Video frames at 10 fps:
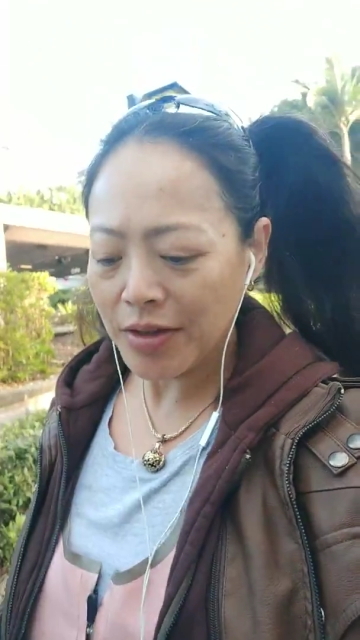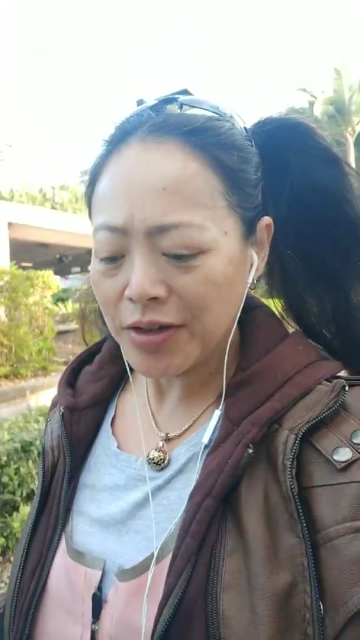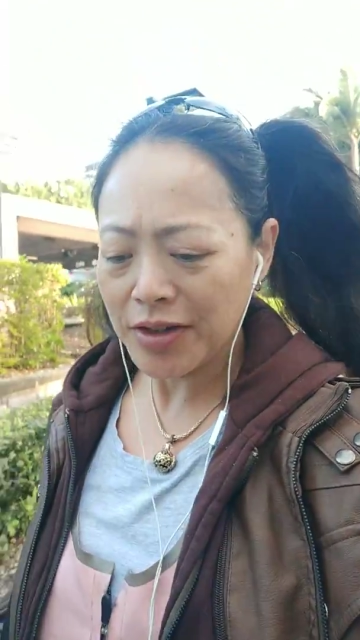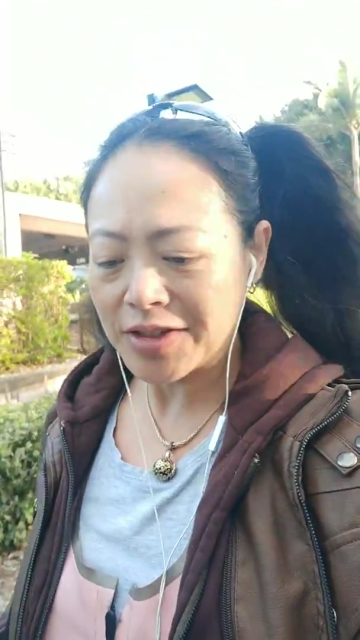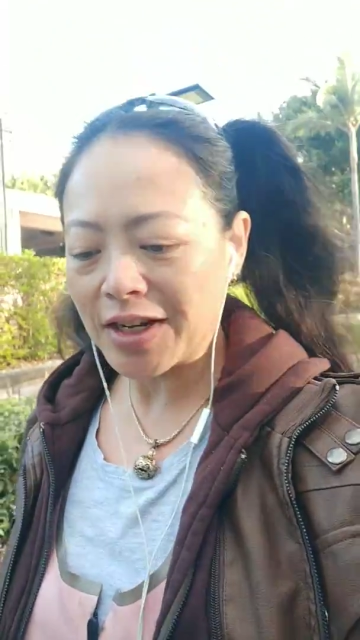
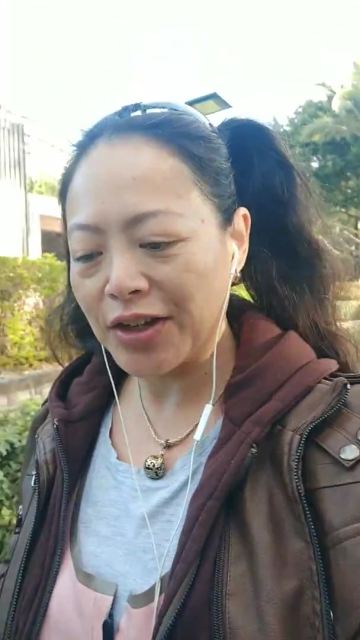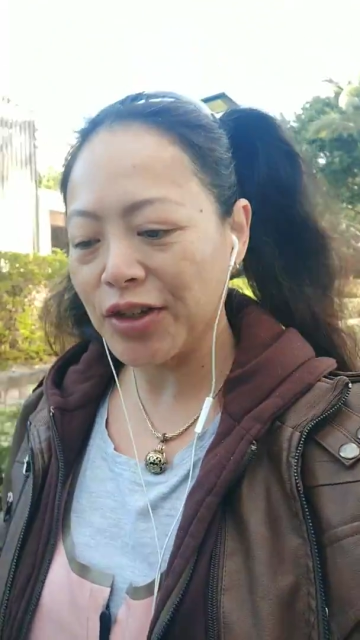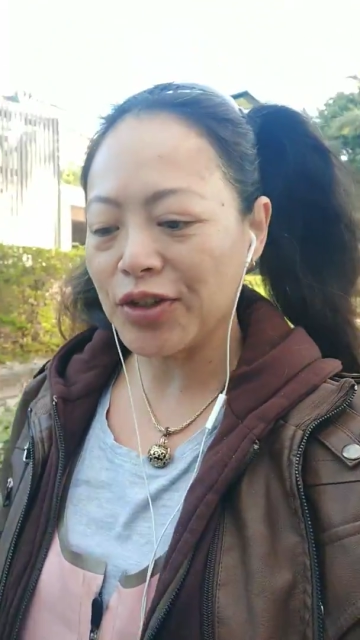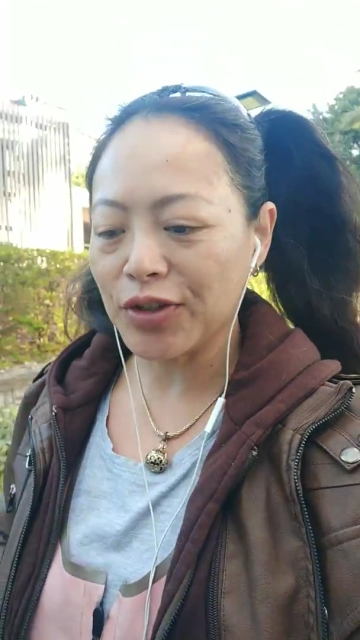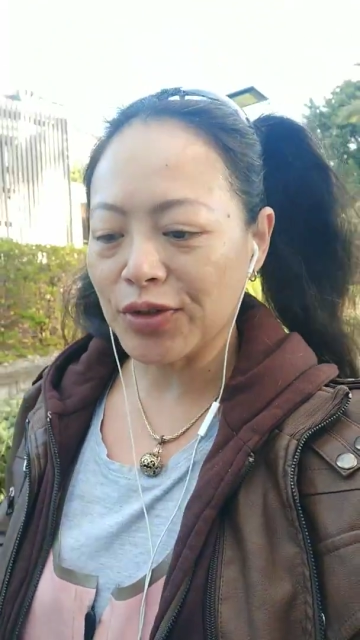they're going to start
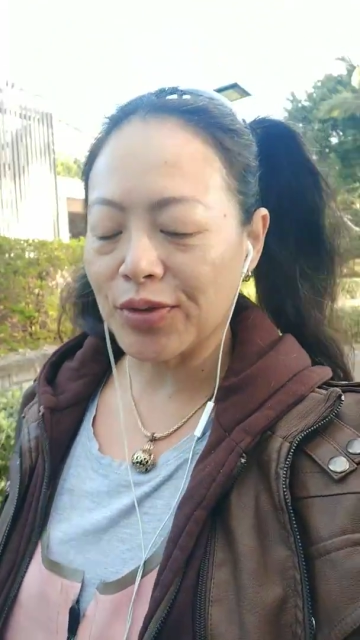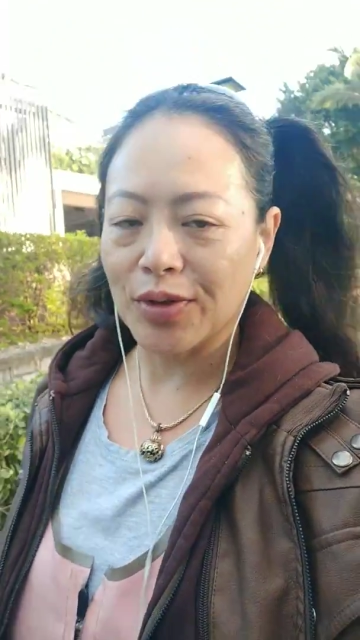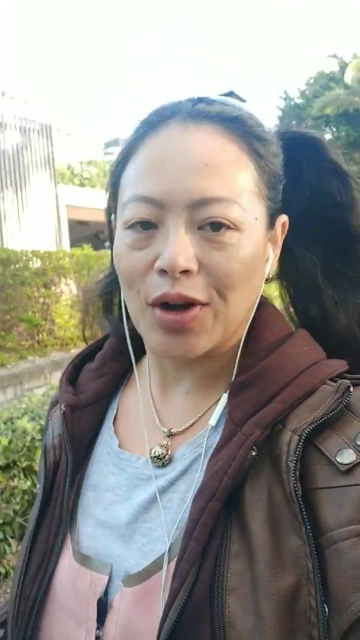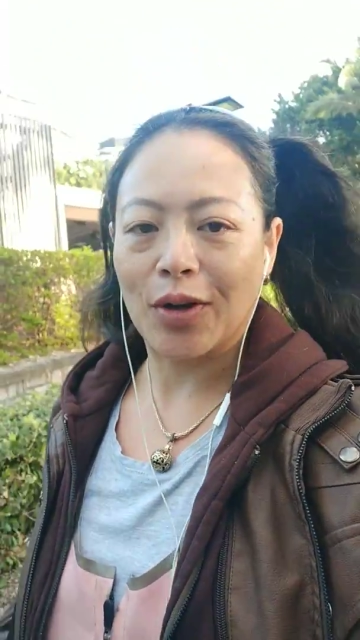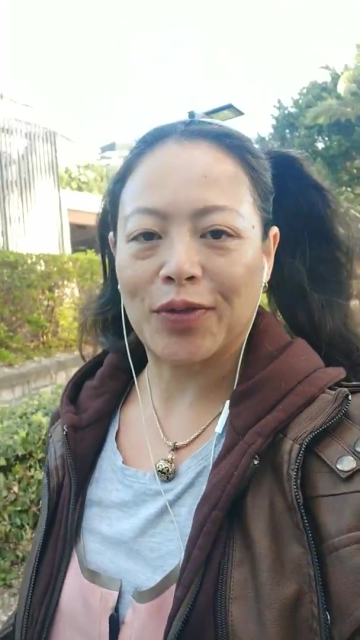to do
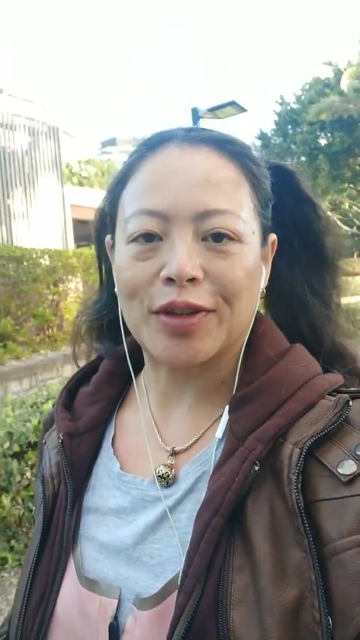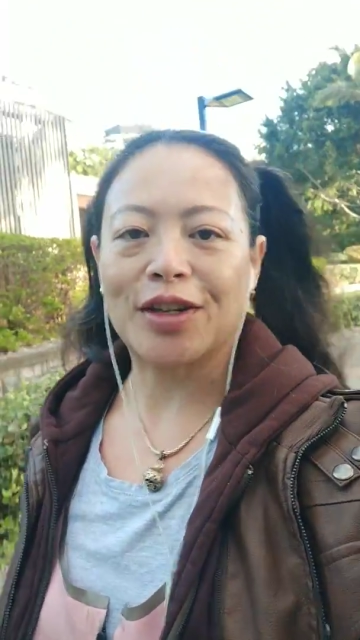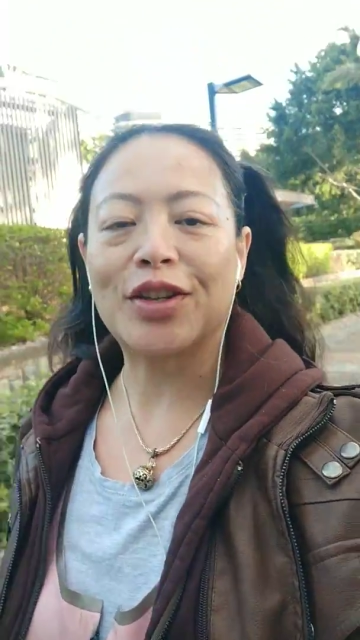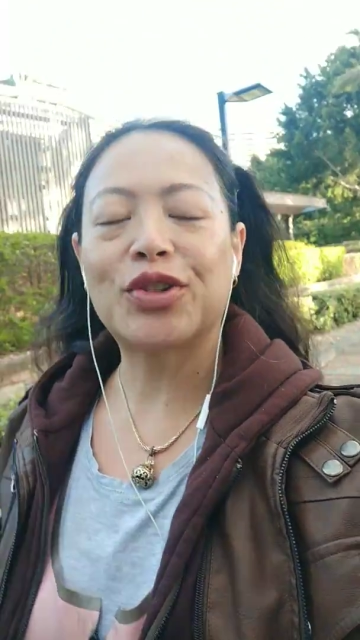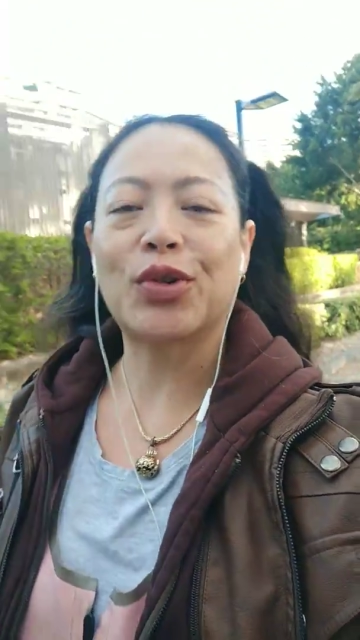
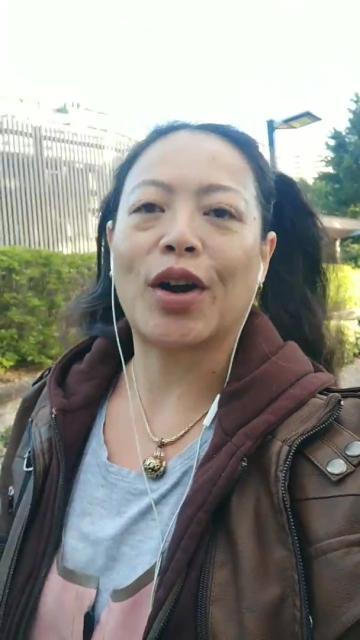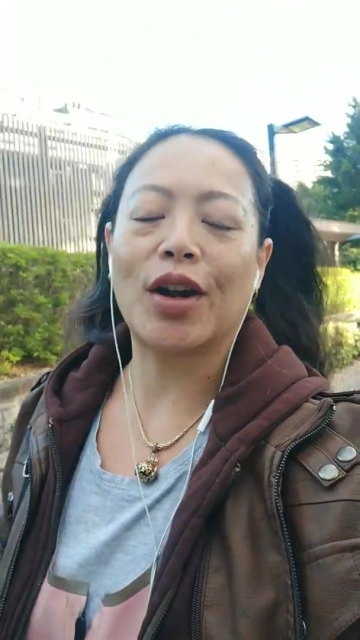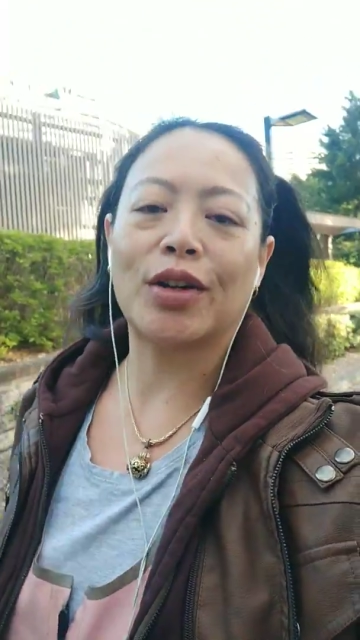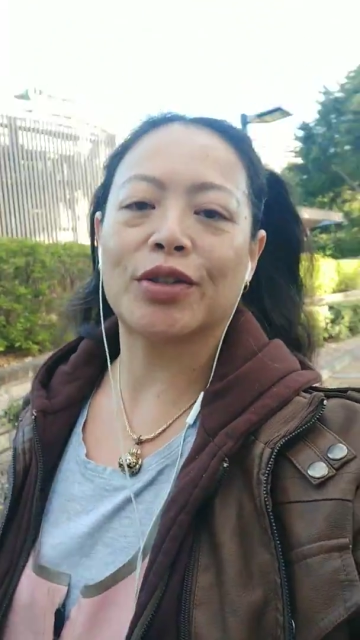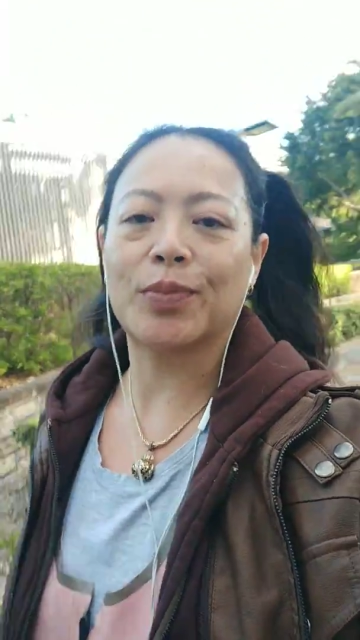hopefully
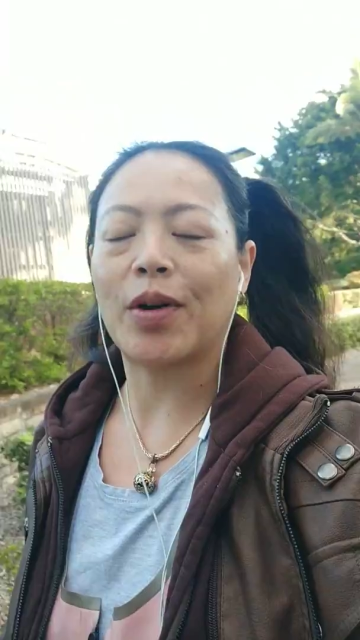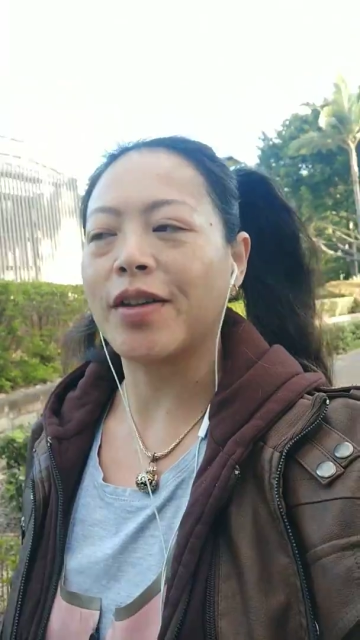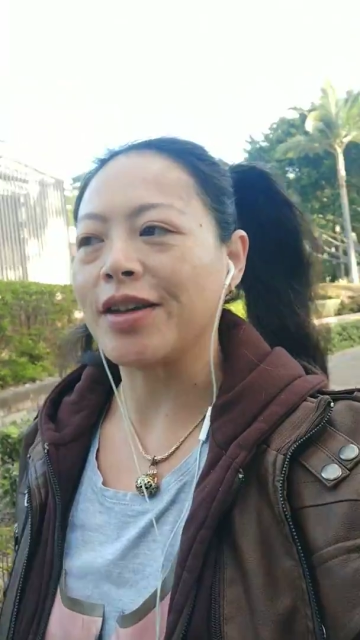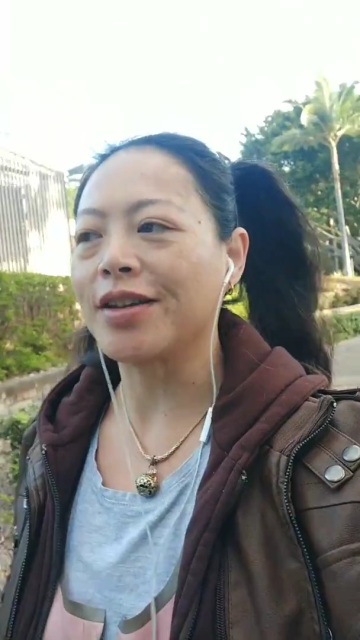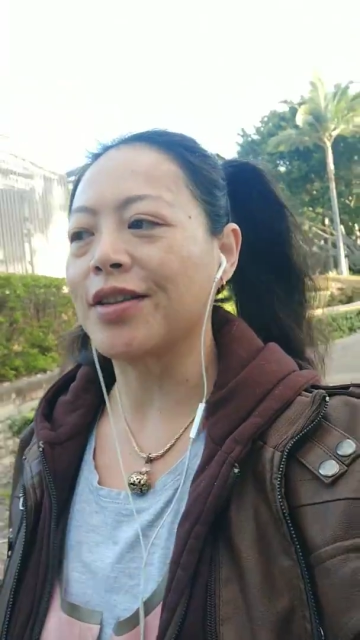trials
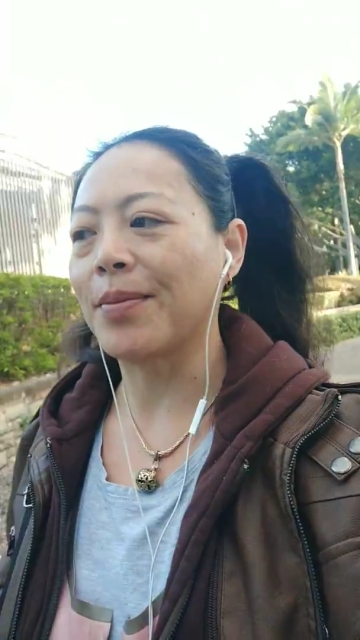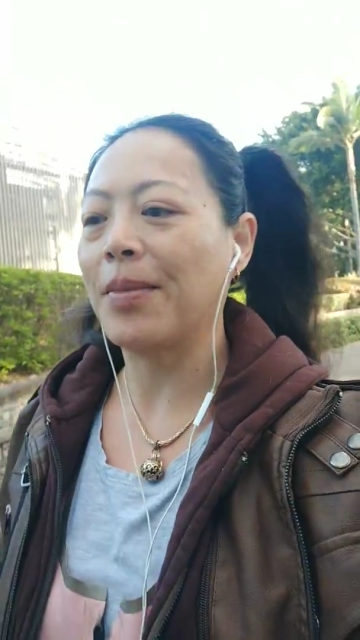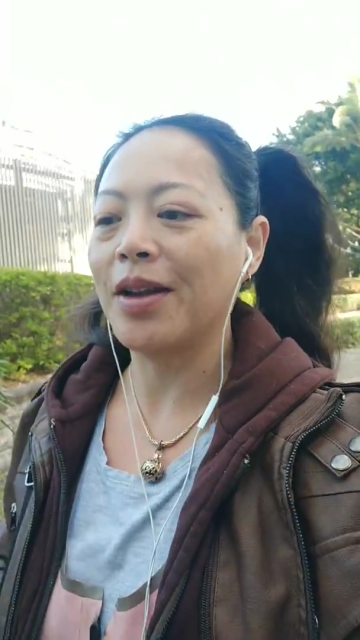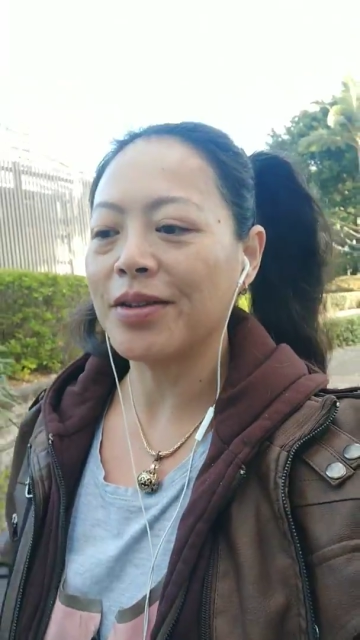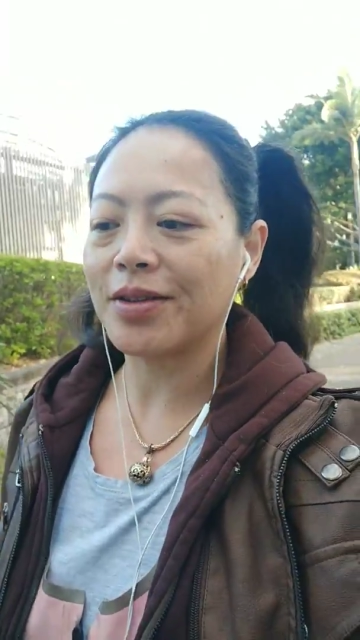by the end of the
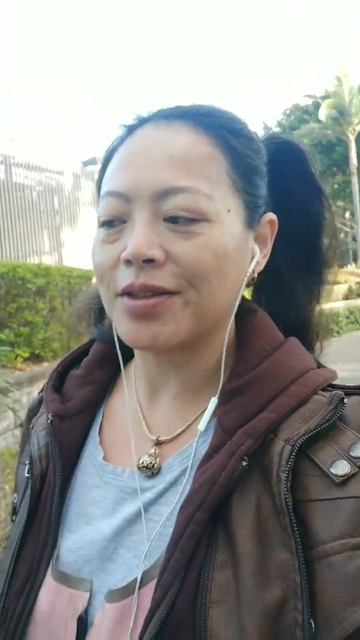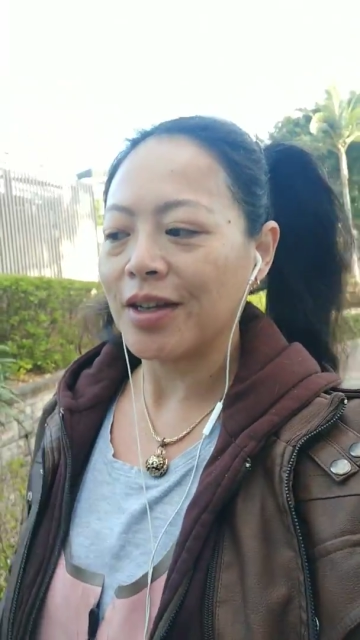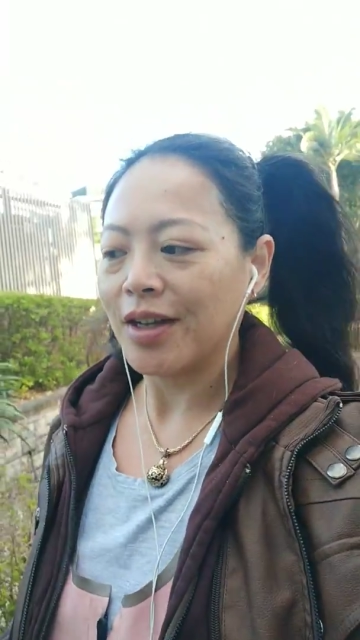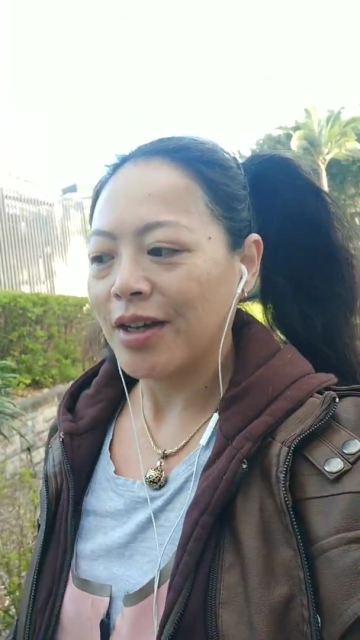month